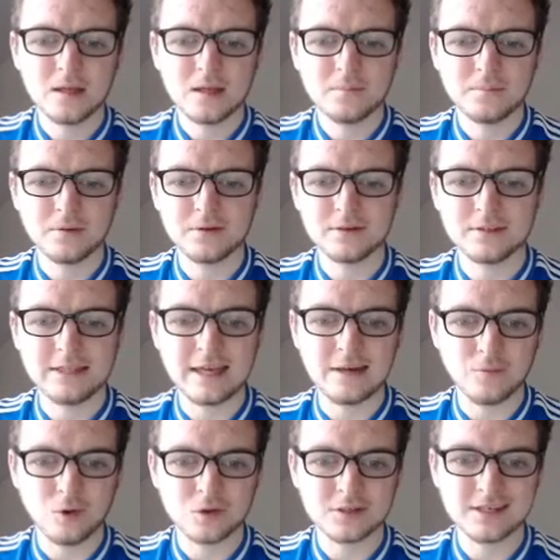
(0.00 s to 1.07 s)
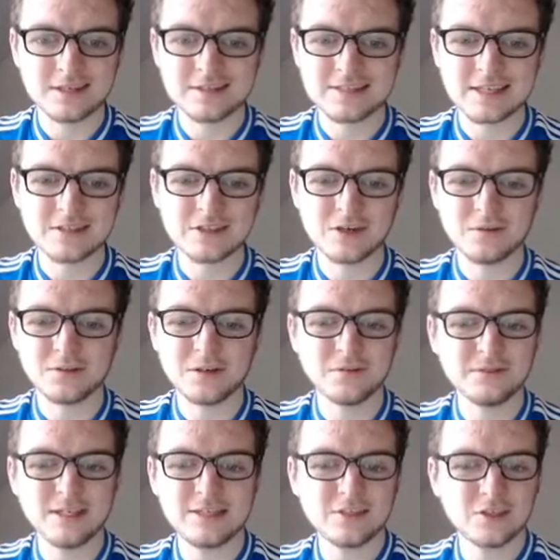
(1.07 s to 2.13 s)
But yeah, Watkins, Antonio,
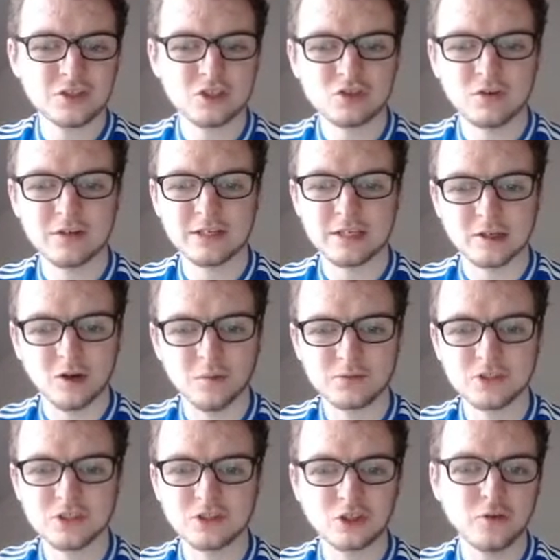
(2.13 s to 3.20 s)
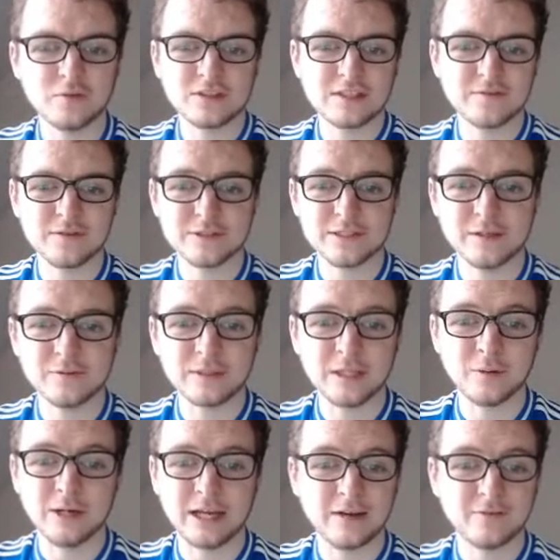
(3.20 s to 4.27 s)
decent striking options. Obviously, if it's
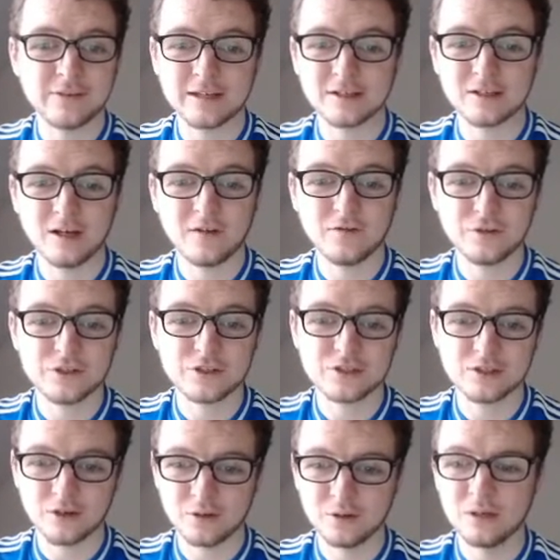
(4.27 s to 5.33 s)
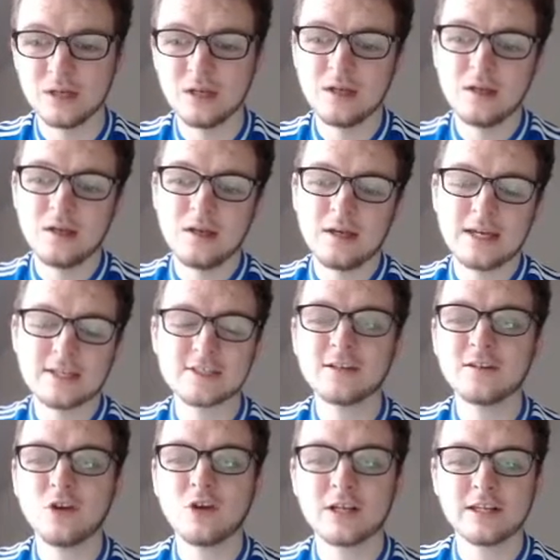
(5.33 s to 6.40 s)
0-0, I have that covered. So it's
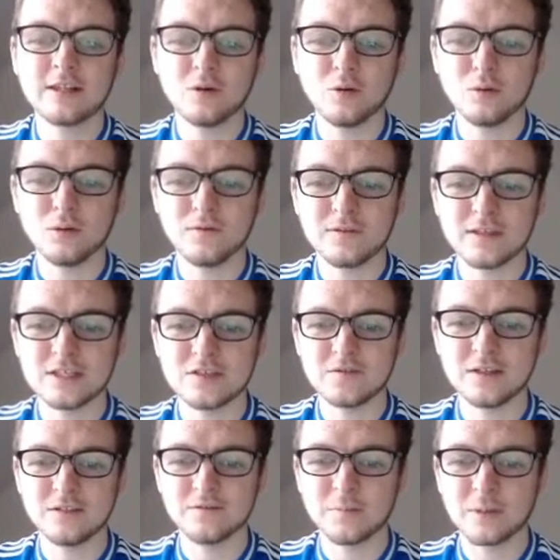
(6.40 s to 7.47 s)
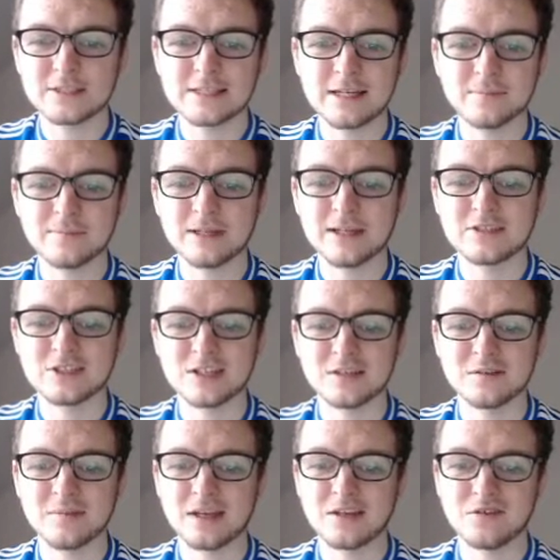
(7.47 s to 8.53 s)
unlikely that all of these Villa and West Ham players are going
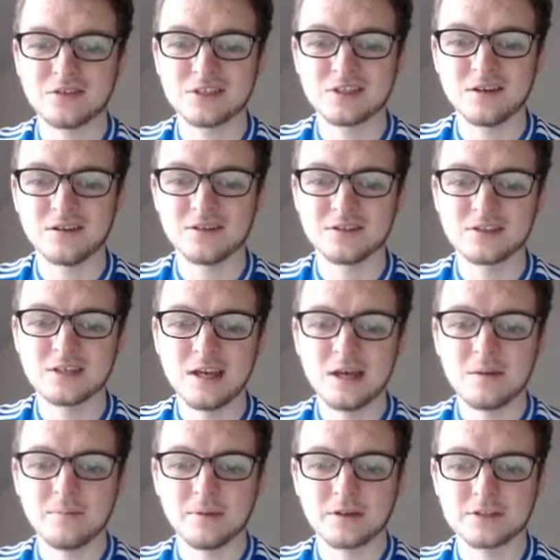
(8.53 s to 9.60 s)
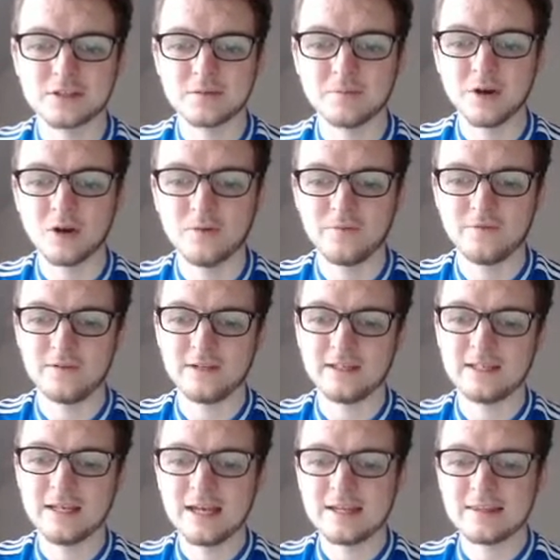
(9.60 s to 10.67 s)
to make returns. But
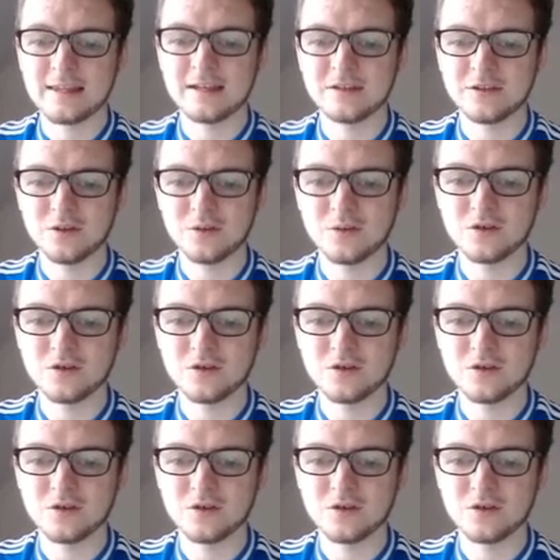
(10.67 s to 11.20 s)
hopefully they do.